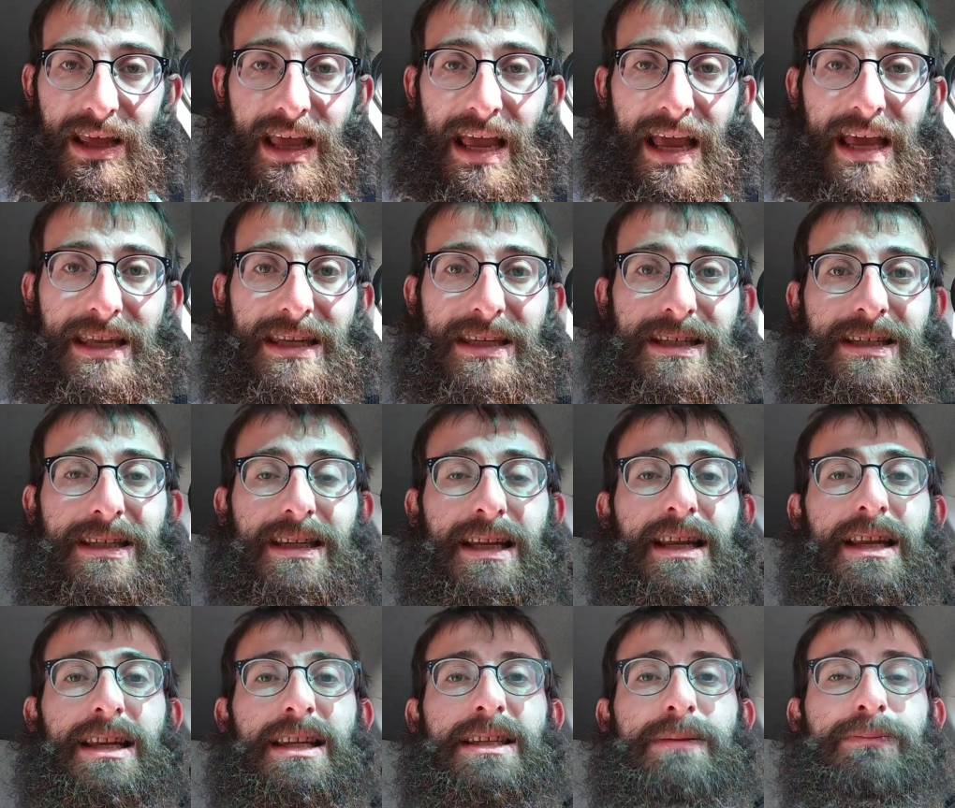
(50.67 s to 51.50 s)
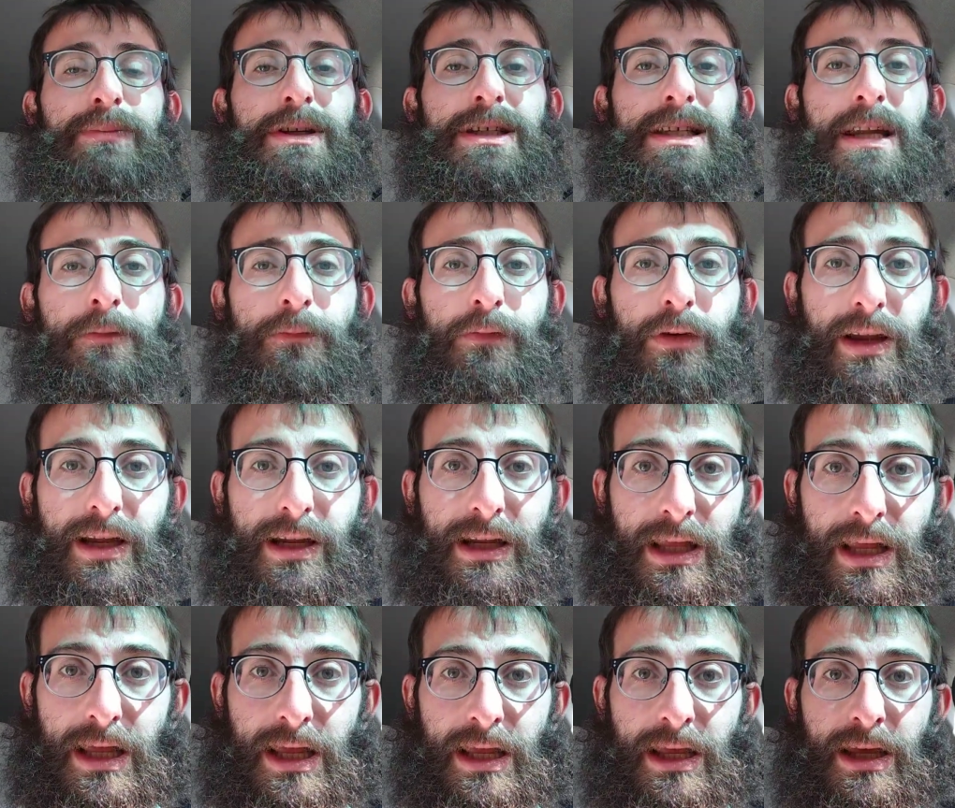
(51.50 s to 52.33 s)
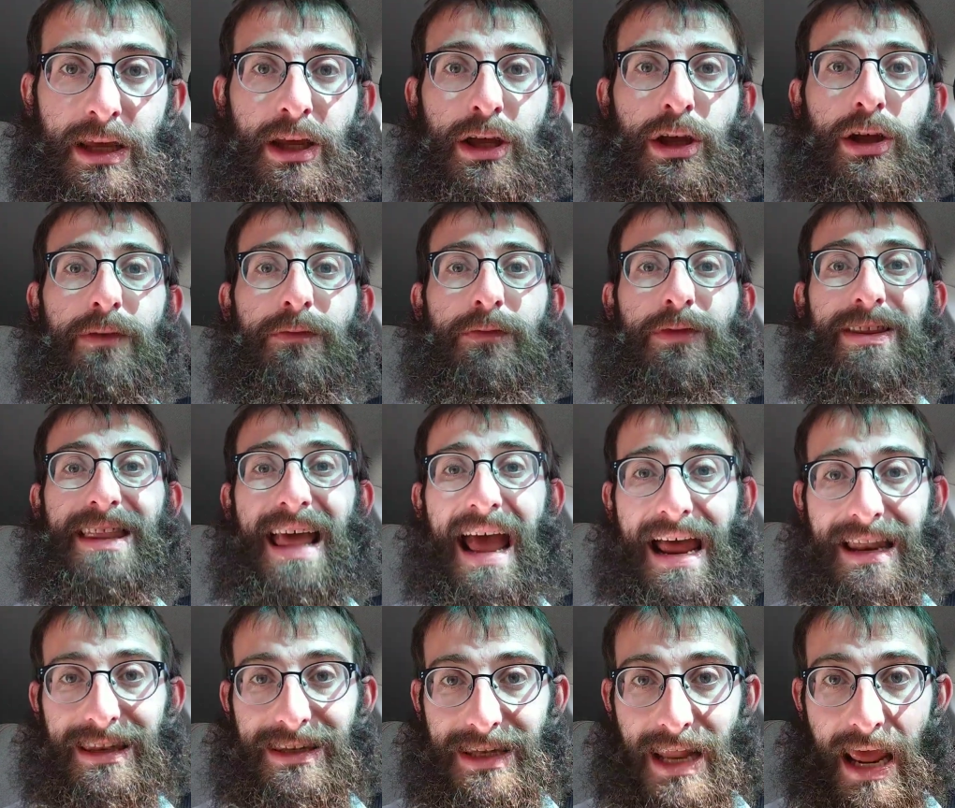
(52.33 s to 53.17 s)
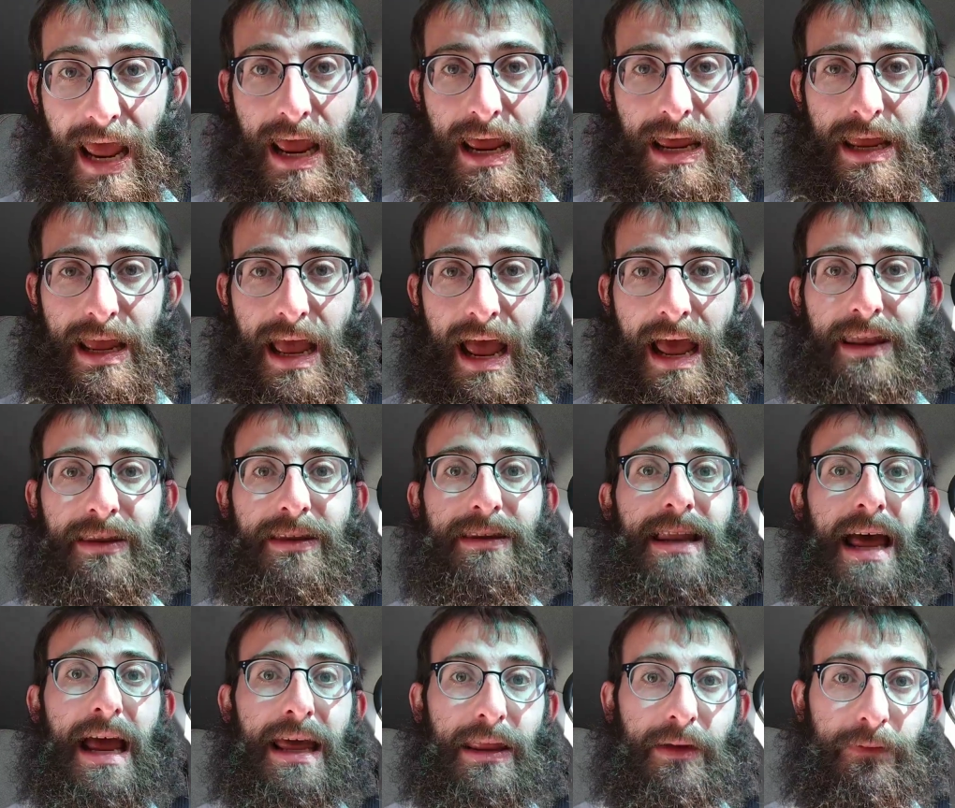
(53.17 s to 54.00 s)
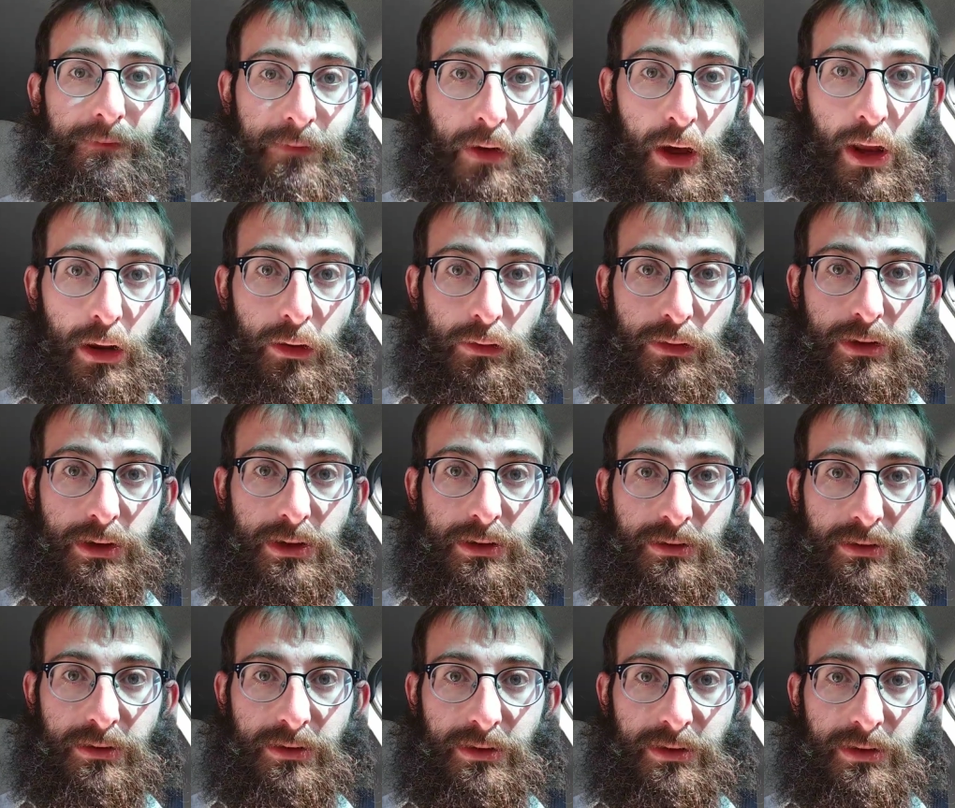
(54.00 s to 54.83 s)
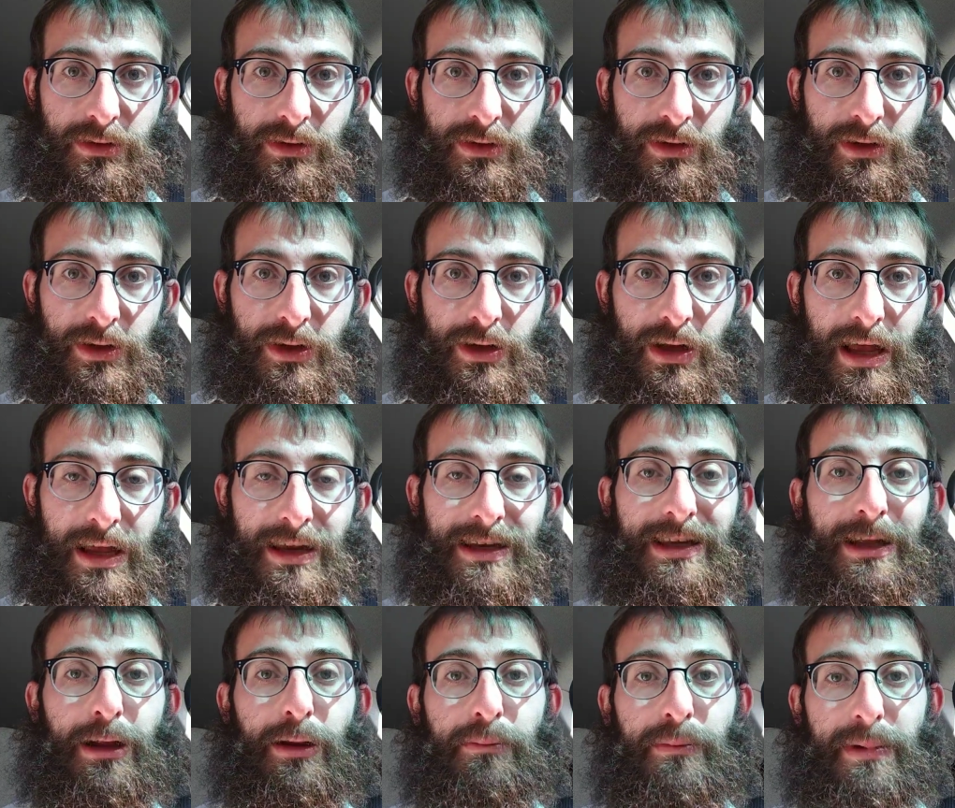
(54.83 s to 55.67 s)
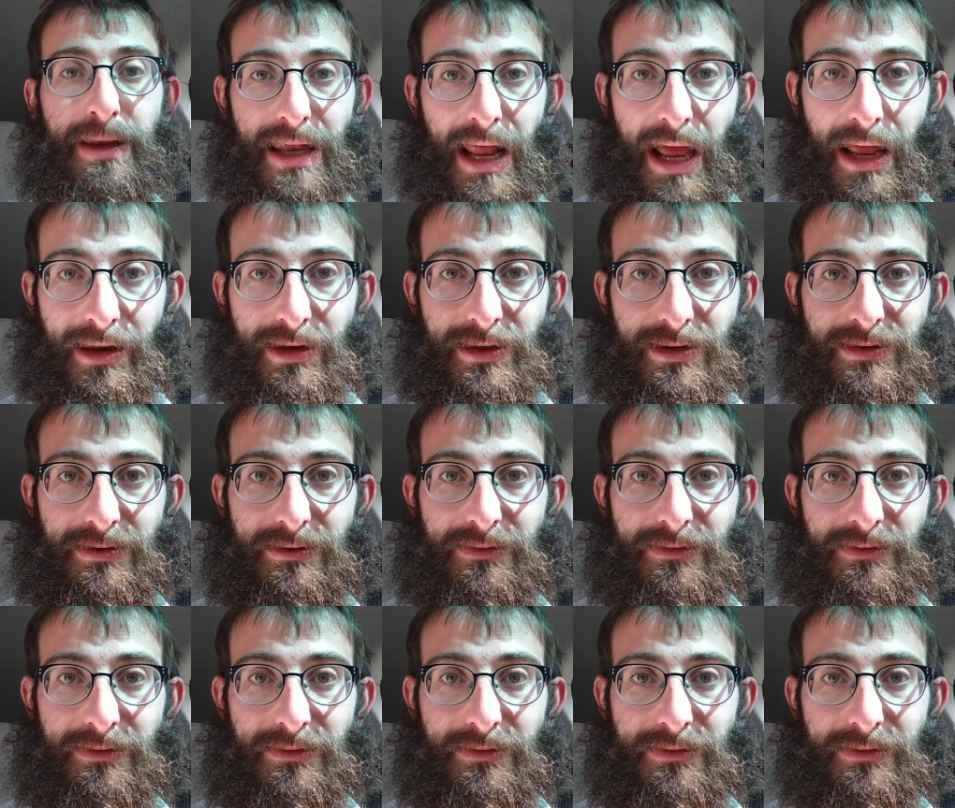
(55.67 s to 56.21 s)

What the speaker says: it's specifically for that day and the night that follows, until midnight.